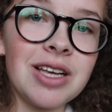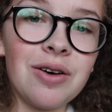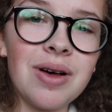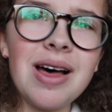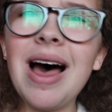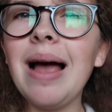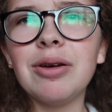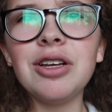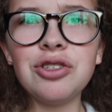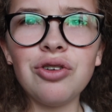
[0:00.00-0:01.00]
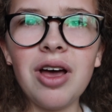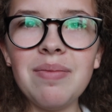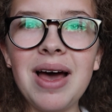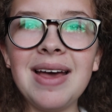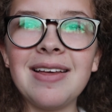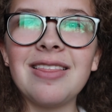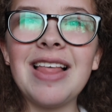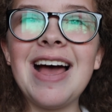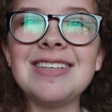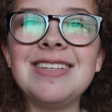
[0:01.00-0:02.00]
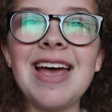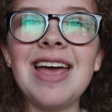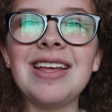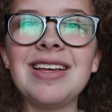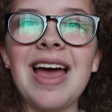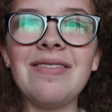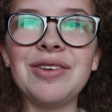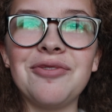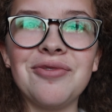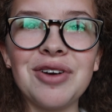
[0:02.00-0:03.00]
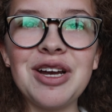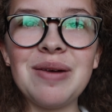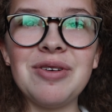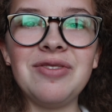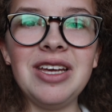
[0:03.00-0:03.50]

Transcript: so I'm gonna enjoy my last day having freedom of